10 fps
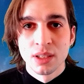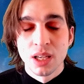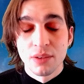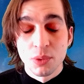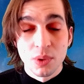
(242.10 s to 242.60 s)
If
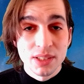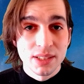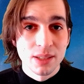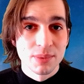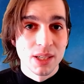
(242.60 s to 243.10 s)
you want to stay up
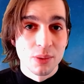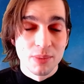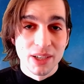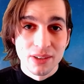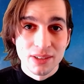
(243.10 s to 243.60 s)
to date with my
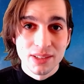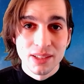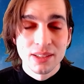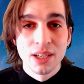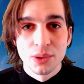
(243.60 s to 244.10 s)
content,
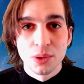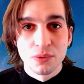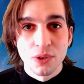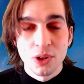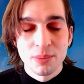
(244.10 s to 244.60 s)
you can
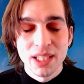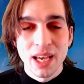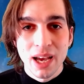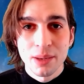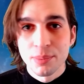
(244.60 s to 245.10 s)
follow me
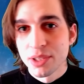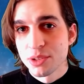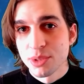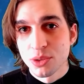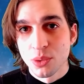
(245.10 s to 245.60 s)
at Benjamin
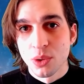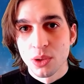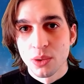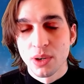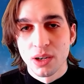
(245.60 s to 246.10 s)

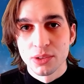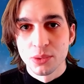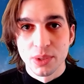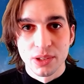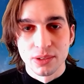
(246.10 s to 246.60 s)
Carollo on
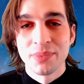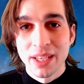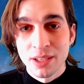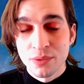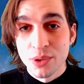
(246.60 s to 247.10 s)
Twitter.
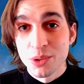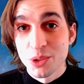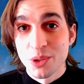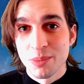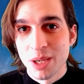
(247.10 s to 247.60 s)
And for those of you that
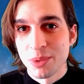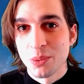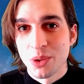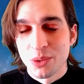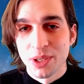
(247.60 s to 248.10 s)
might be
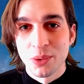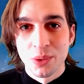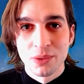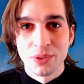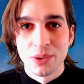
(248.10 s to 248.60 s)
wondering or have
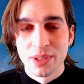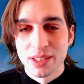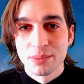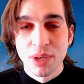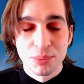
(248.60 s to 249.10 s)
noticed,
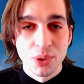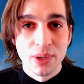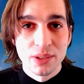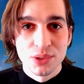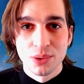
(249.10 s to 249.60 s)
my
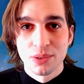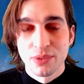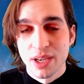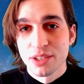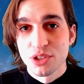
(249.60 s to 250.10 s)
pronouns are in
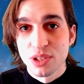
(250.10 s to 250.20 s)
fact she,